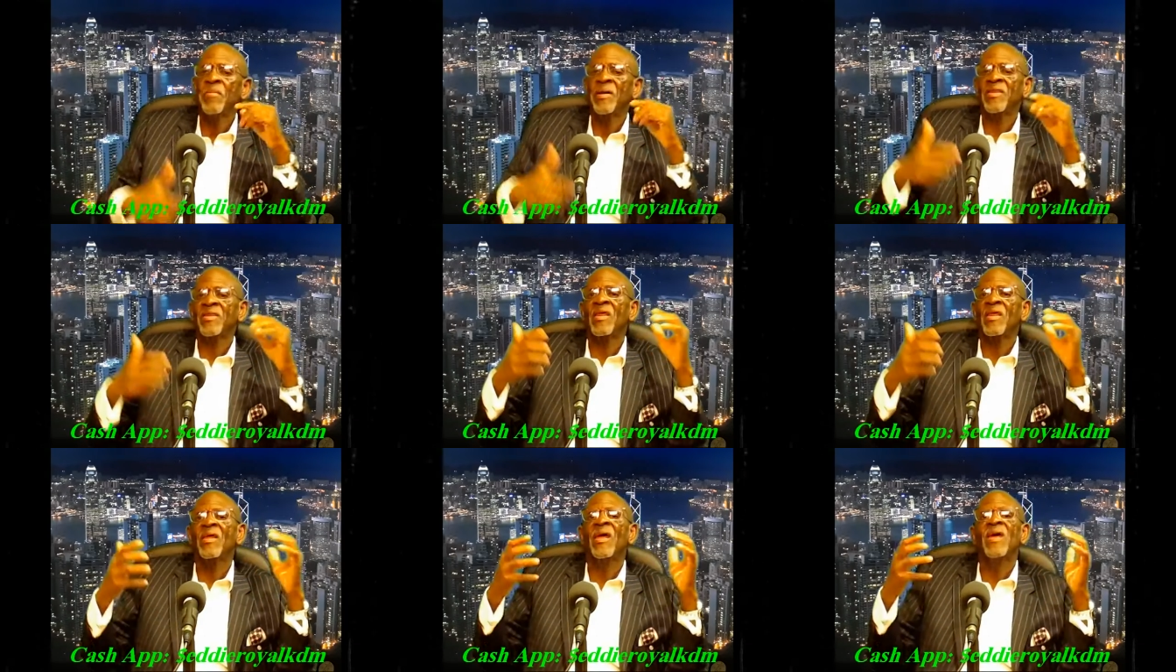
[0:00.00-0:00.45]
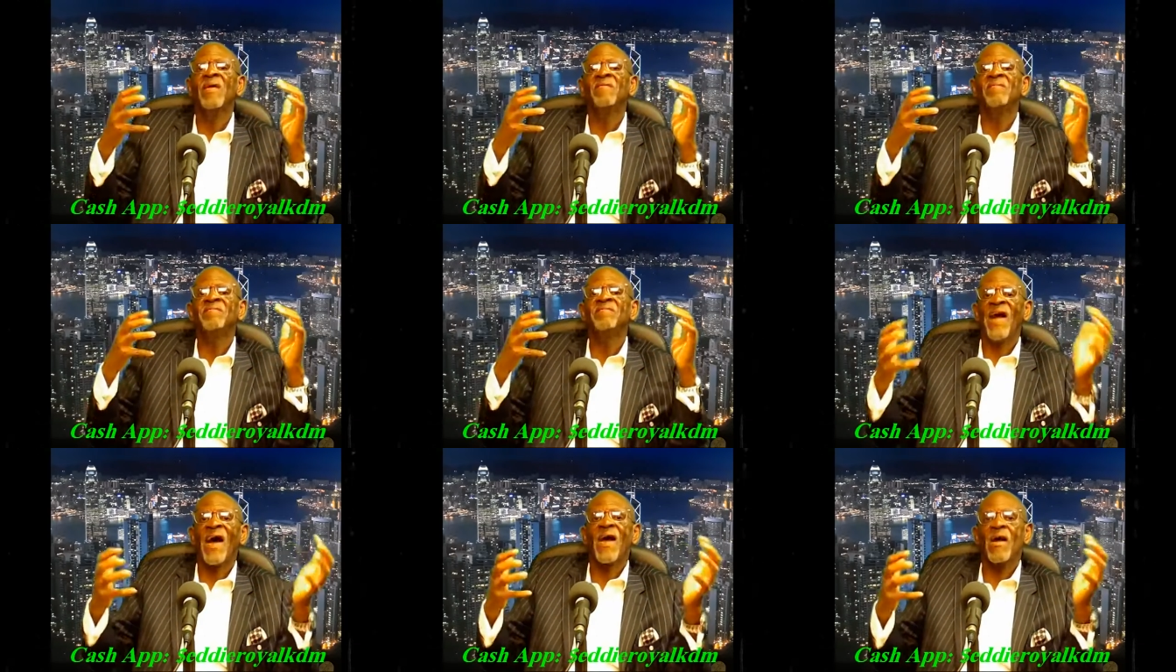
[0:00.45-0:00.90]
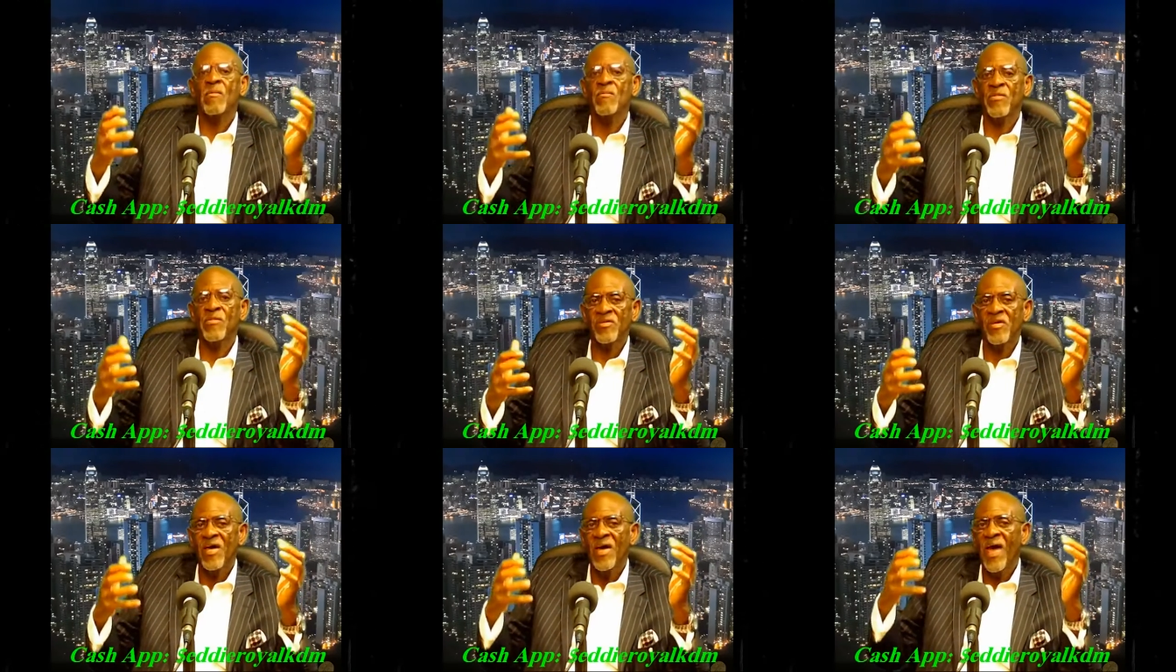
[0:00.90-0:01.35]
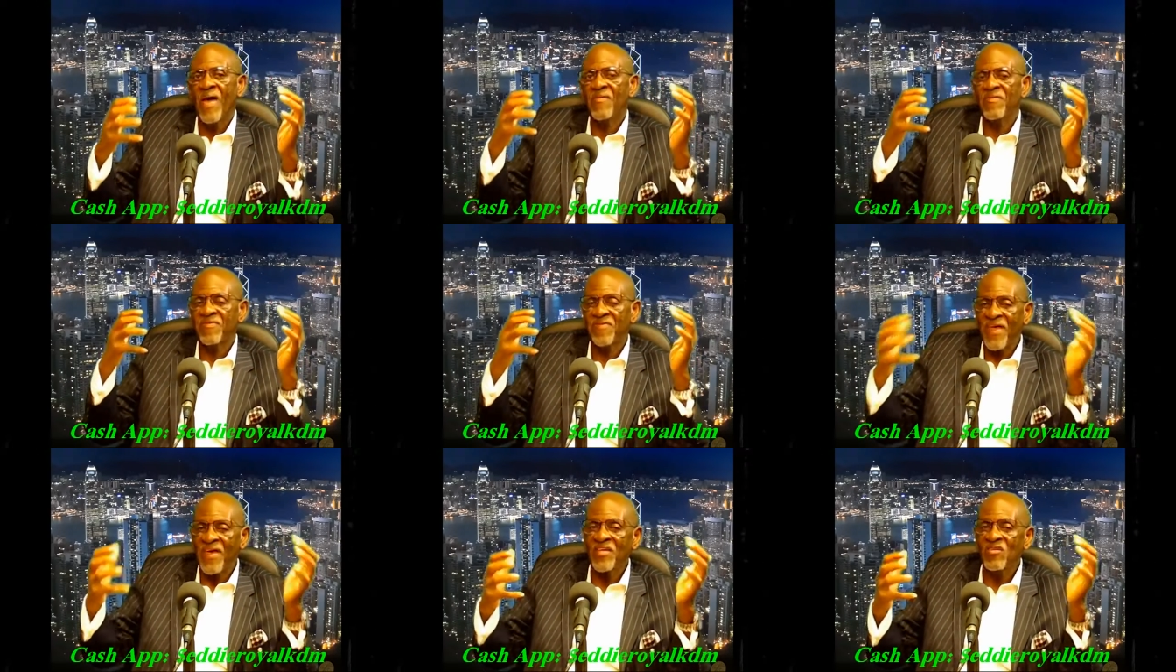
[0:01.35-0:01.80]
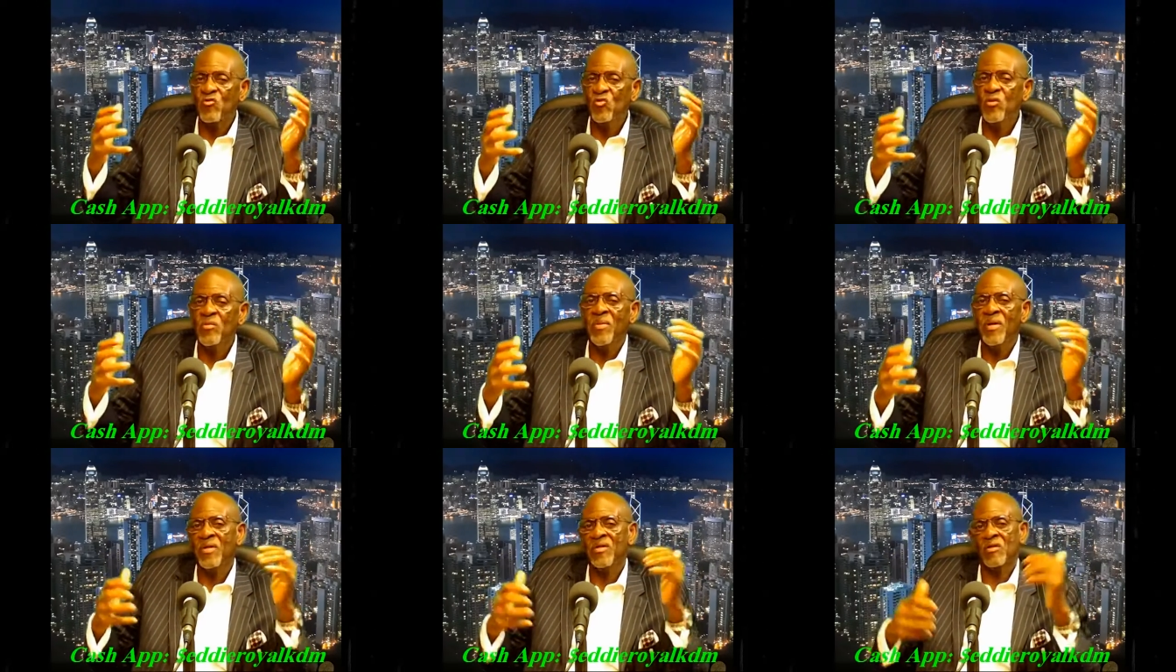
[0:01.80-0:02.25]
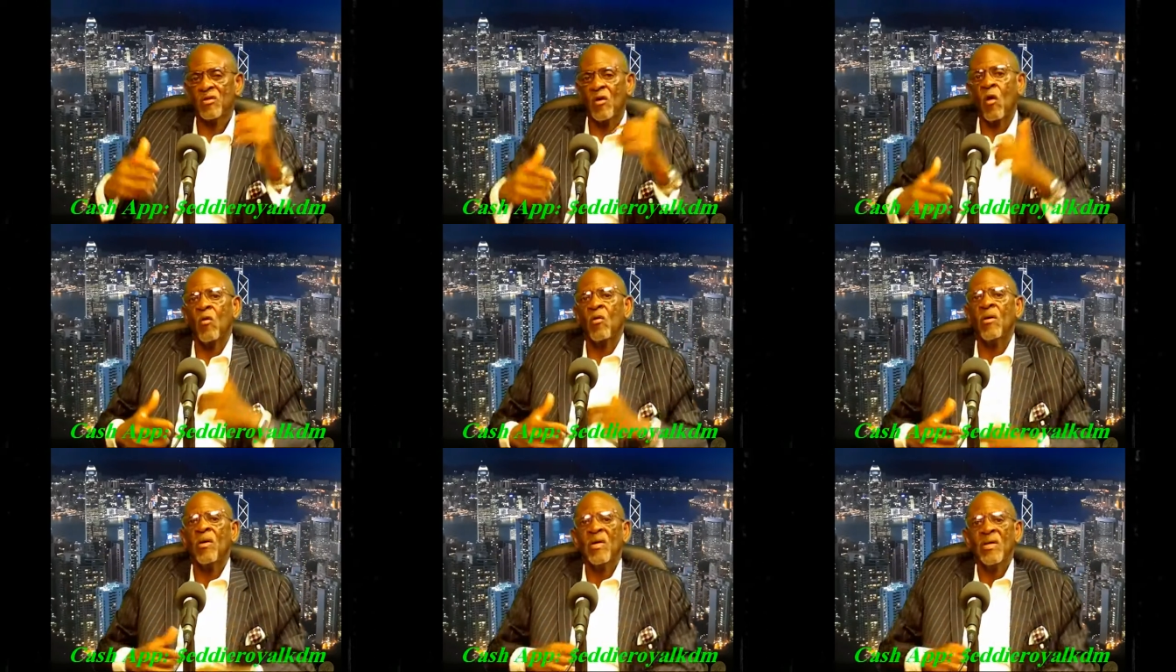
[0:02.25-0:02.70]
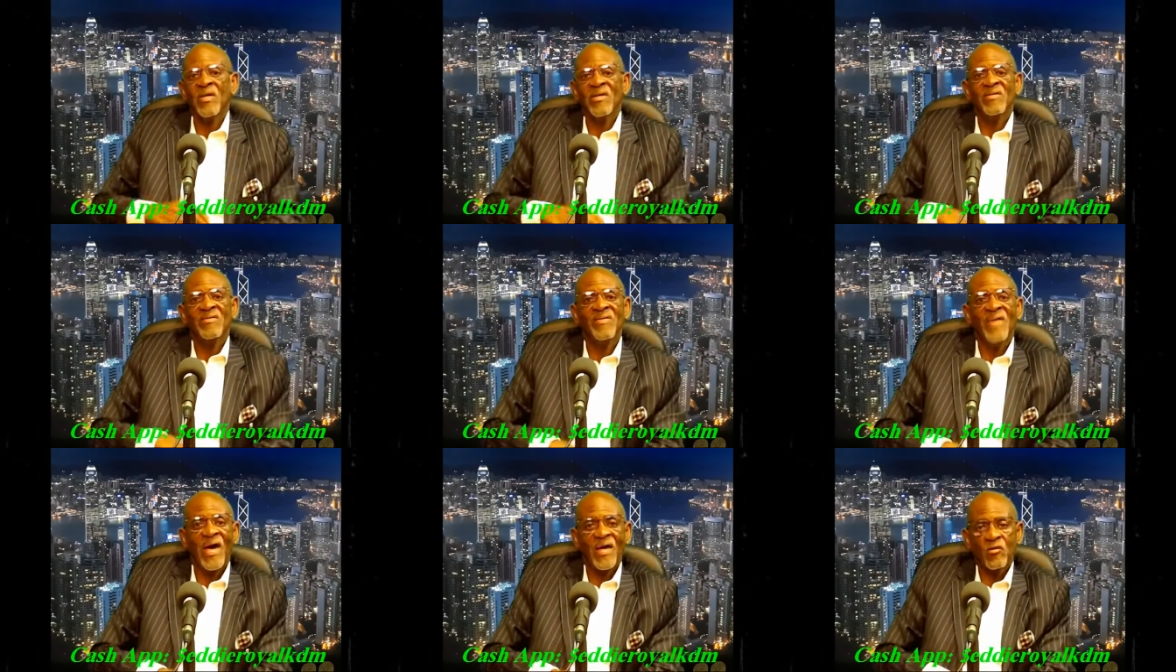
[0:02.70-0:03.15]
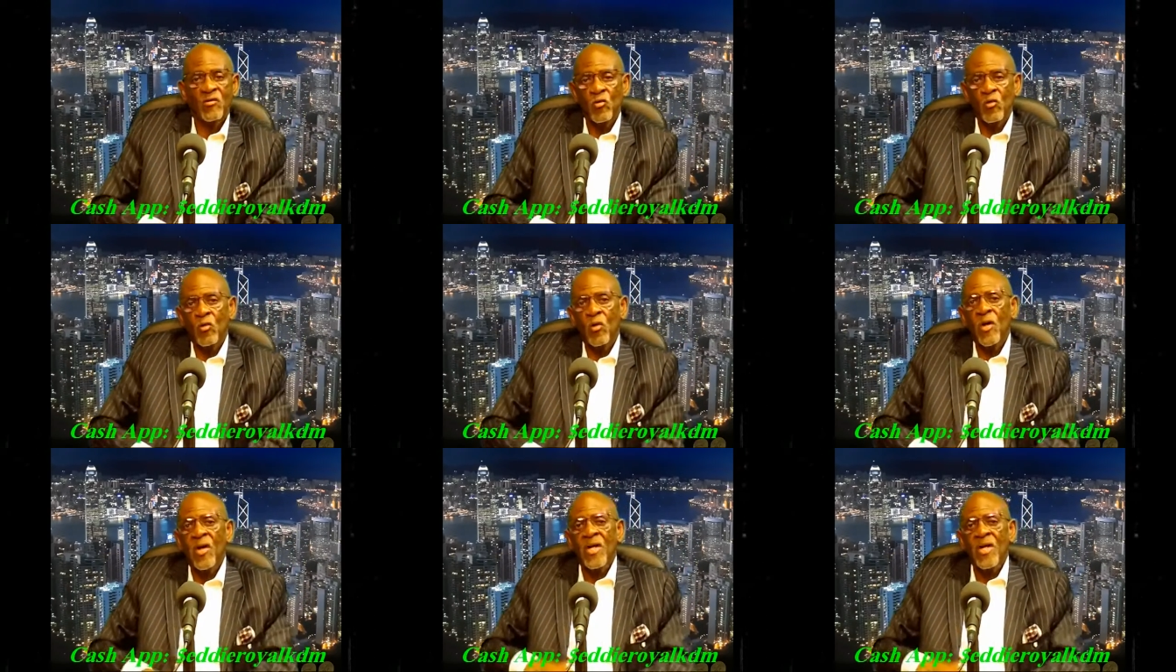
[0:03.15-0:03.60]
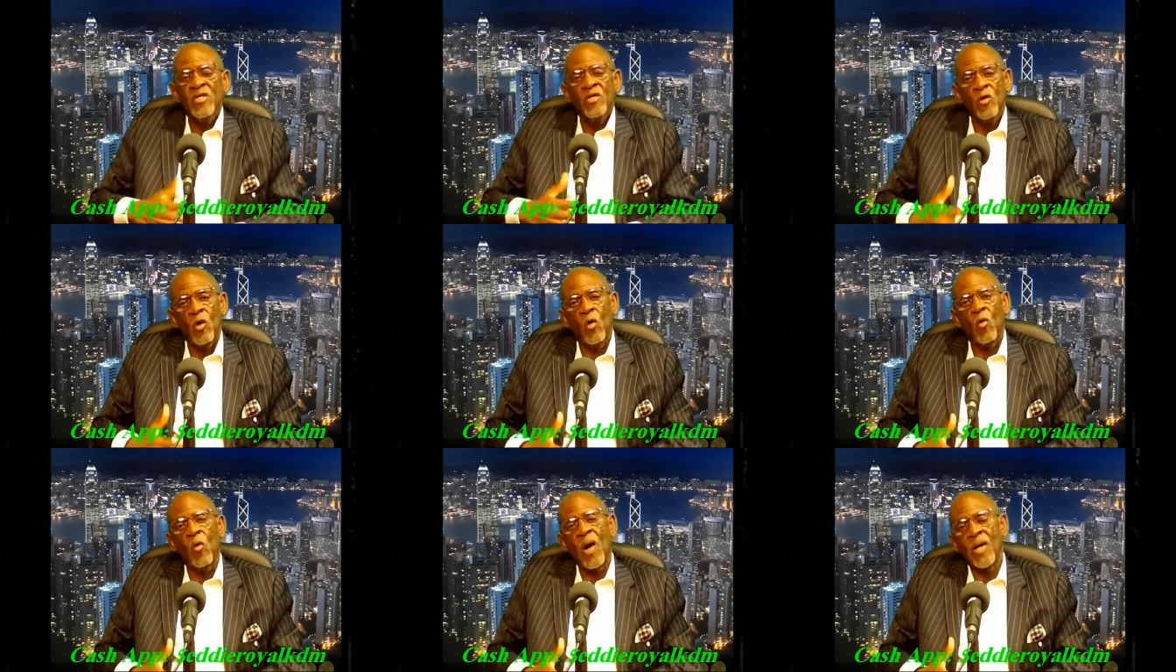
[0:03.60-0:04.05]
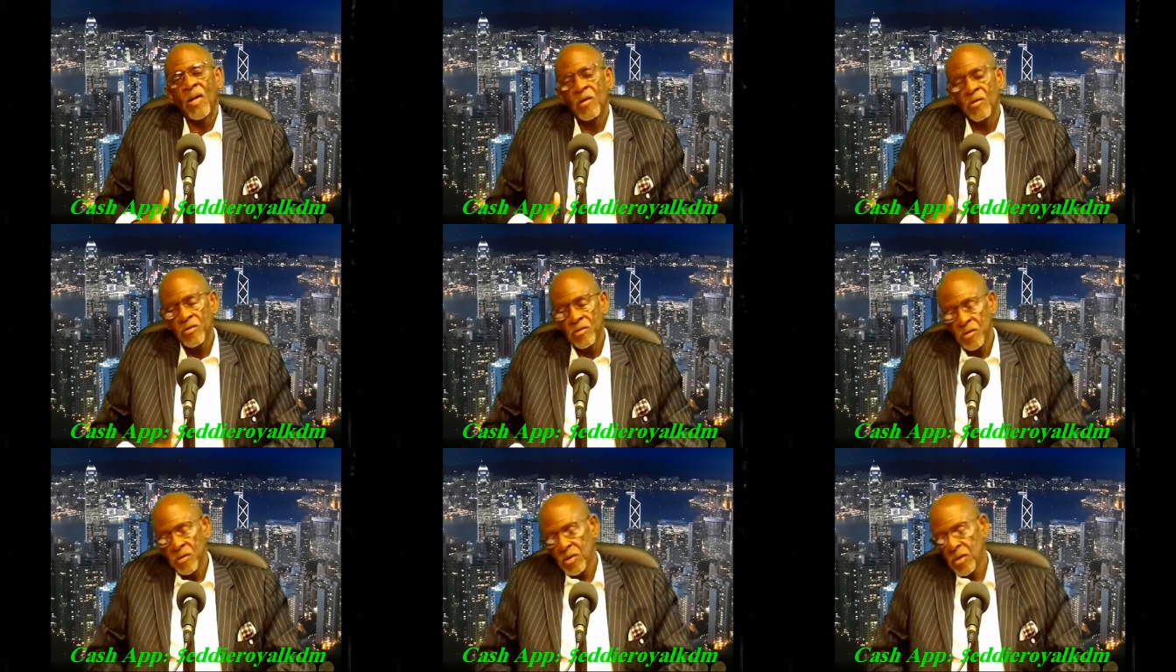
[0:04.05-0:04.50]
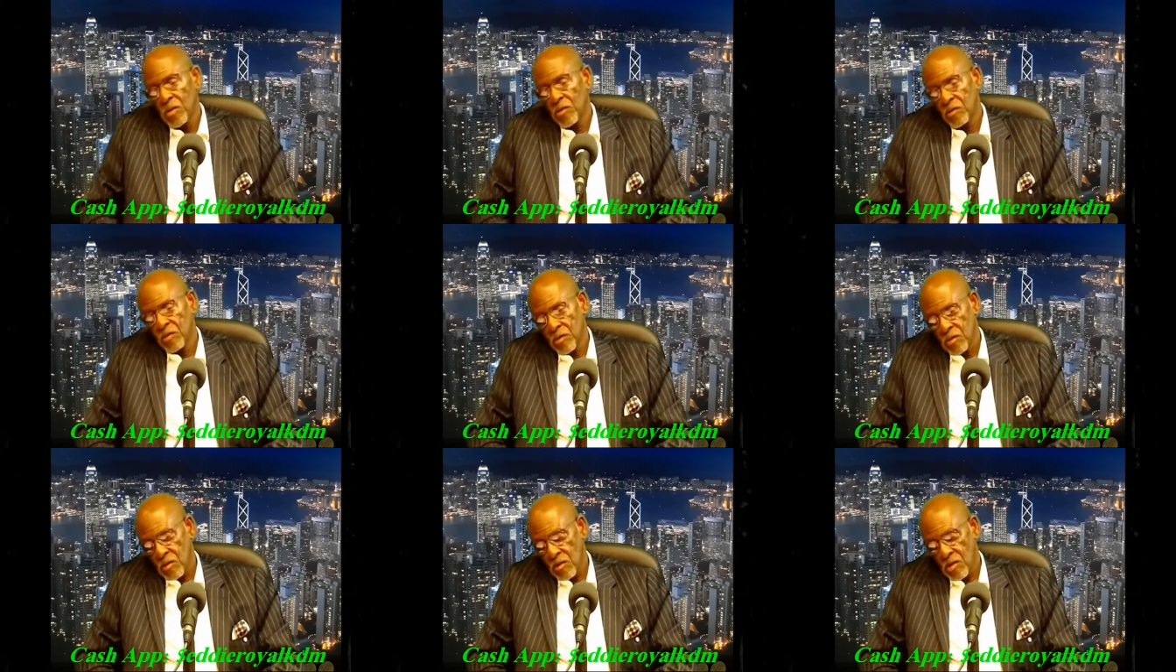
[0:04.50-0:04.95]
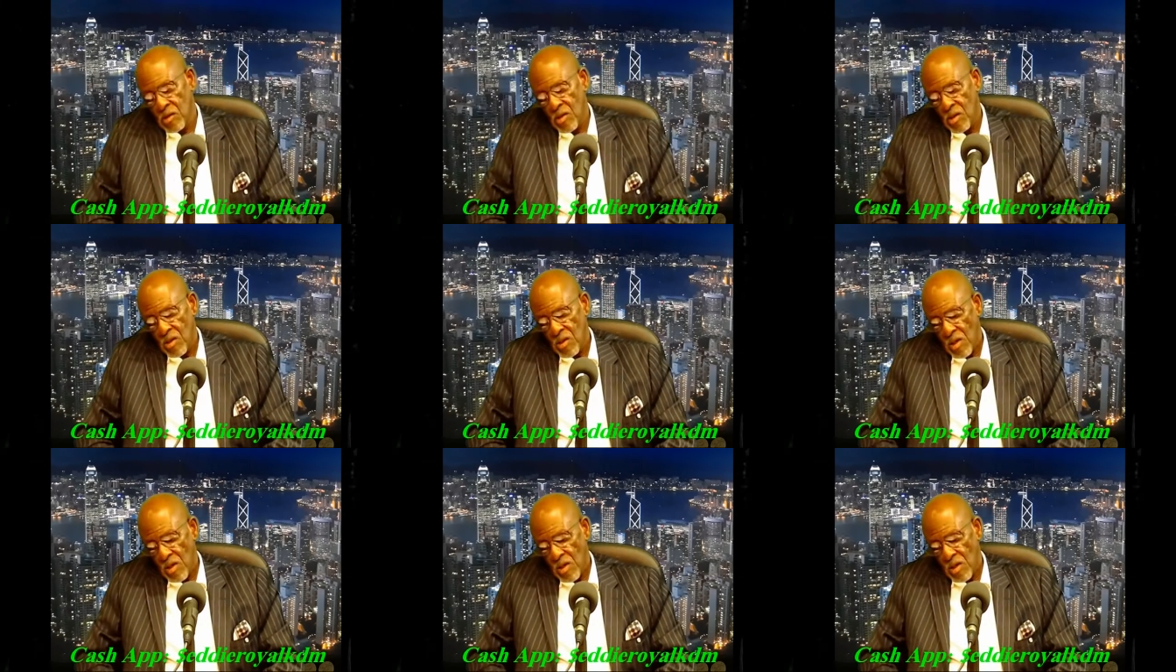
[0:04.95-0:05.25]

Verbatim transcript: but the environments and things we've been taught is natural. You know why? Because you yield to it.